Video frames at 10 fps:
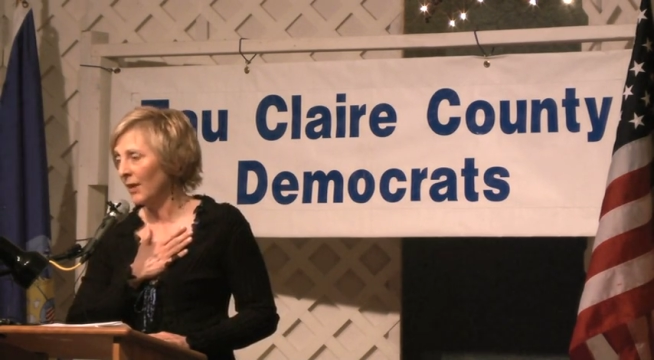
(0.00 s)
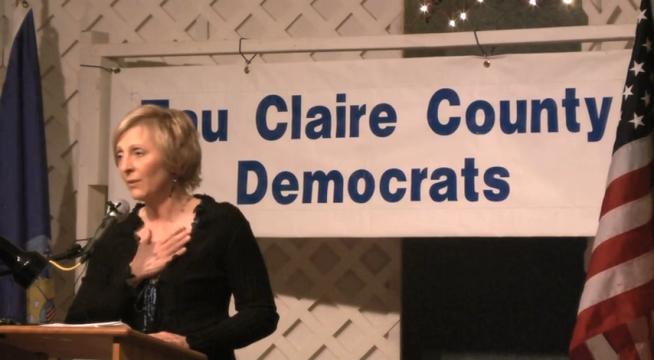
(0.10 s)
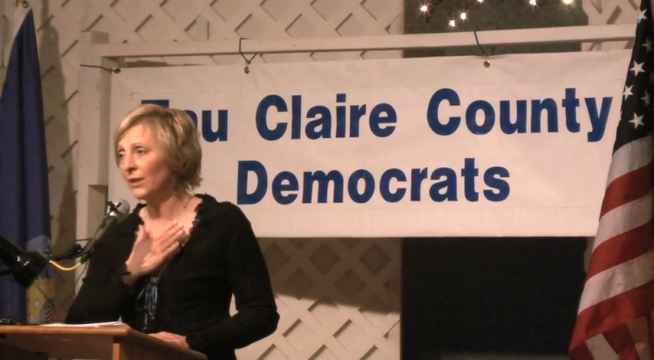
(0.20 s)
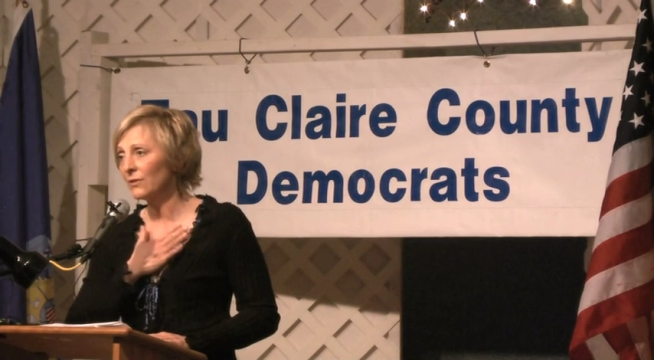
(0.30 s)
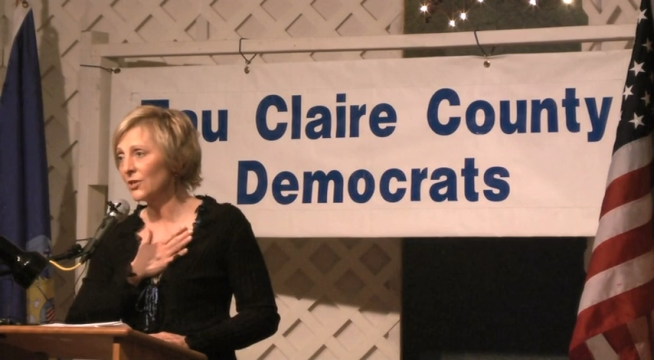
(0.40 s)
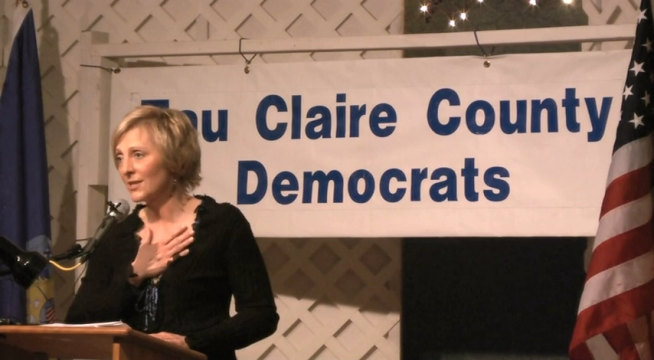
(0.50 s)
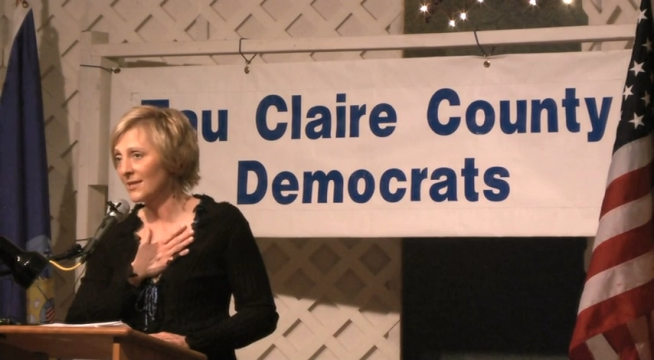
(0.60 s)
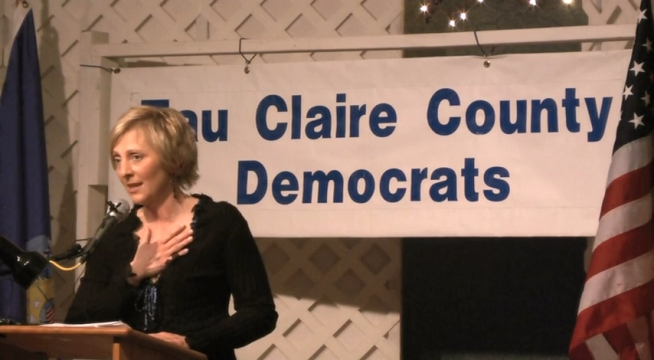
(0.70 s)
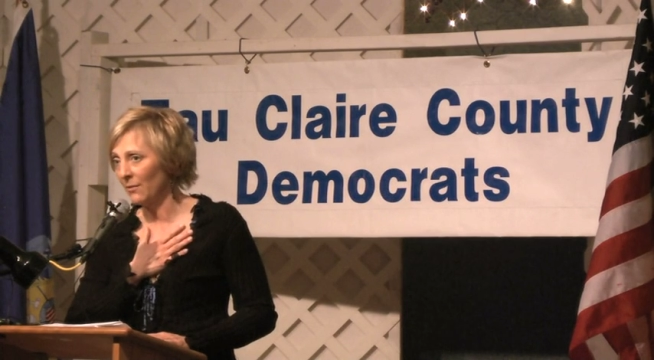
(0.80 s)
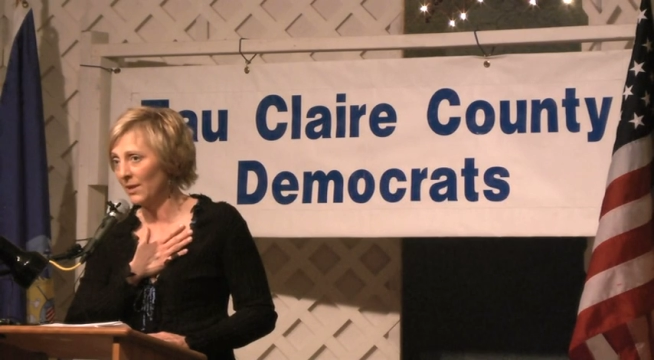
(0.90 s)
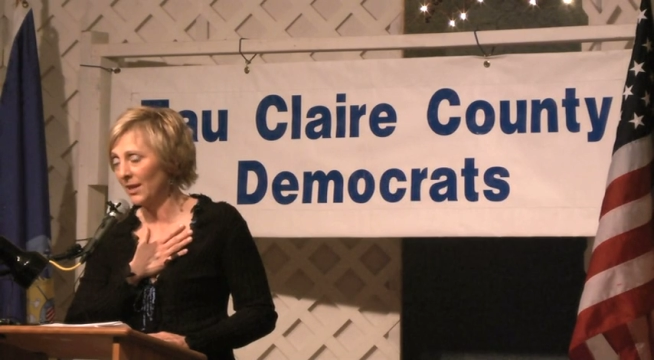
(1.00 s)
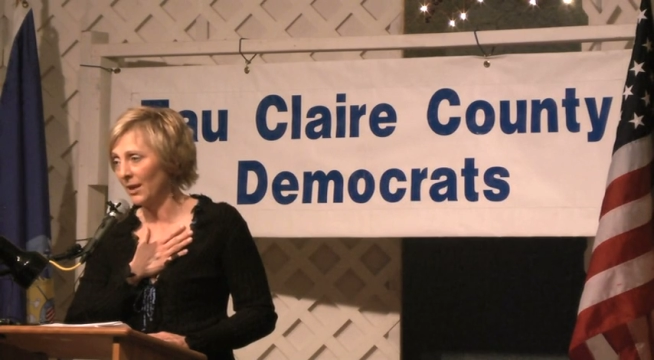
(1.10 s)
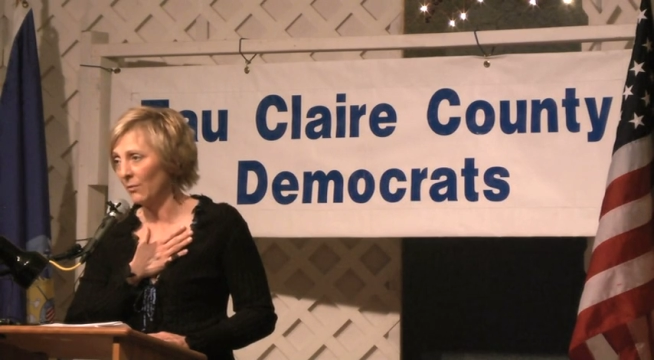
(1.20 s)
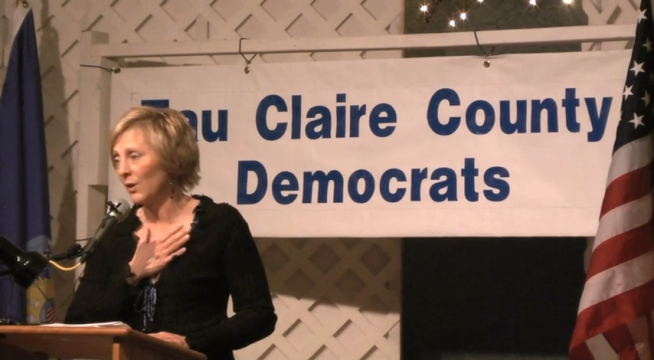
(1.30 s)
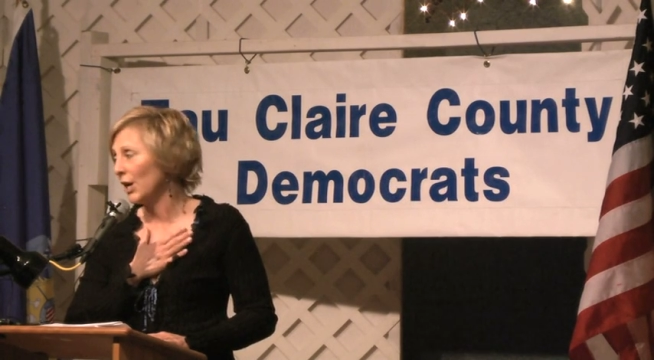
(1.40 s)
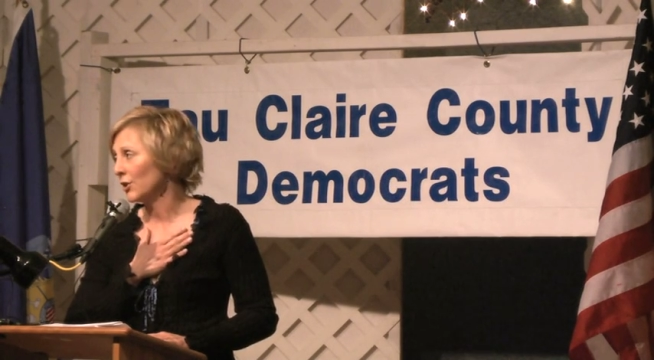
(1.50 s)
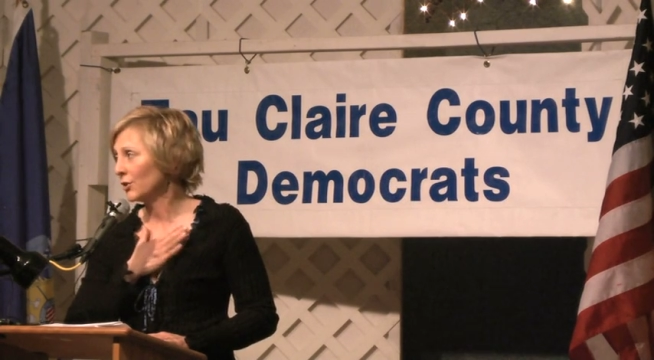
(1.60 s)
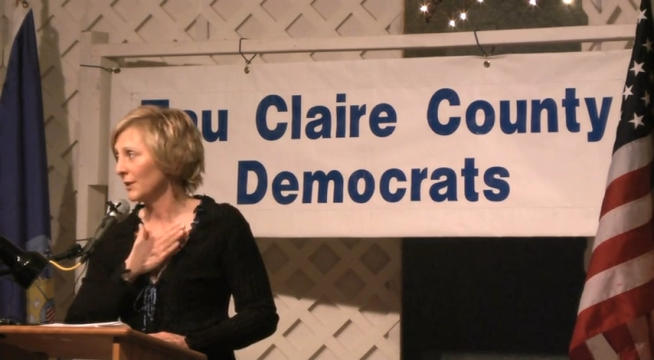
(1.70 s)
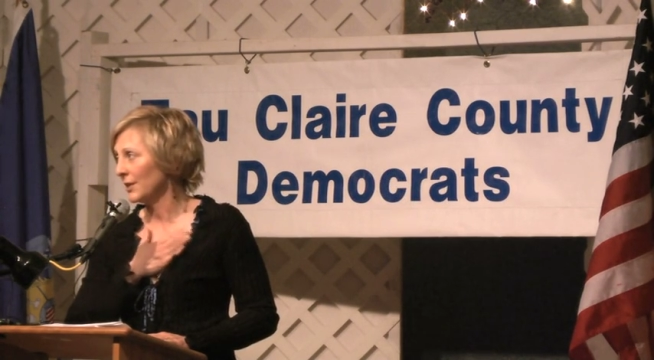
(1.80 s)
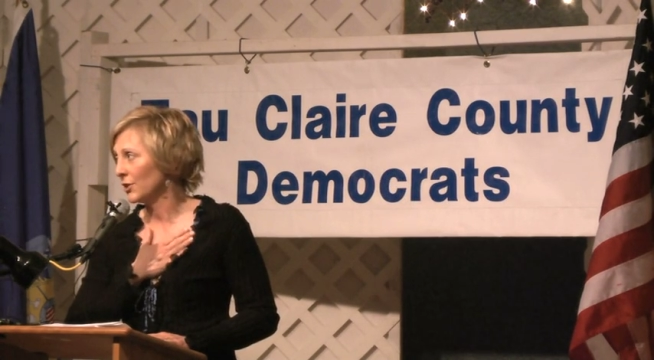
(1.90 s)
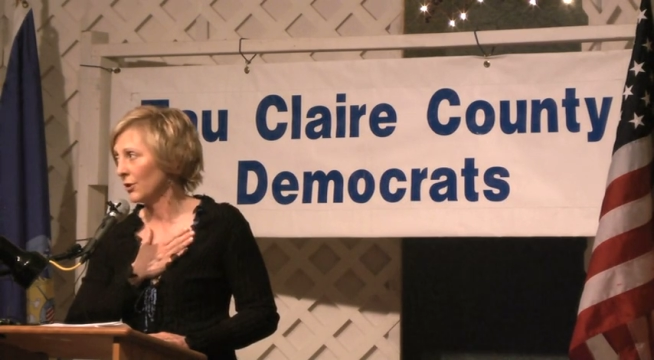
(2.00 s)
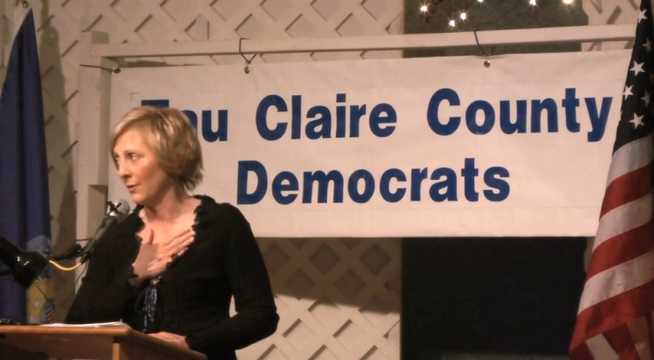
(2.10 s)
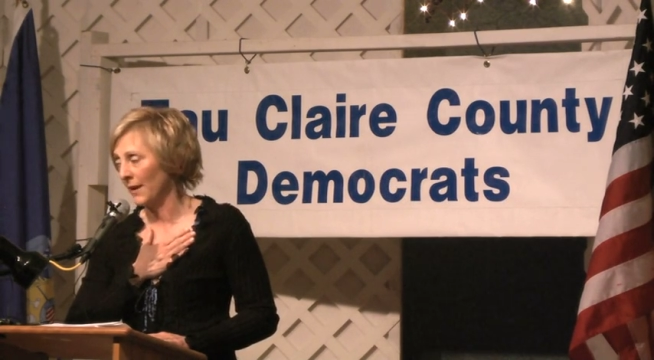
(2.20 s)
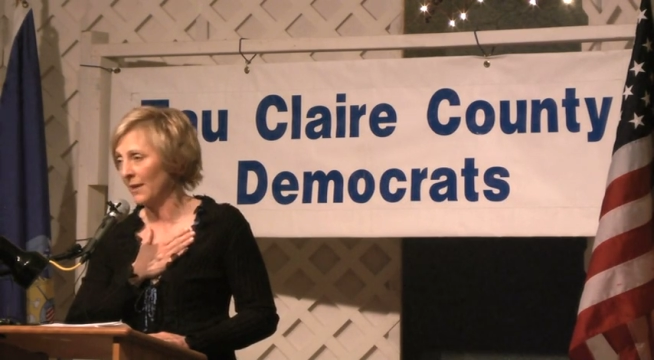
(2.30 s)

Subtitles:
And we don't just say we care, we actually show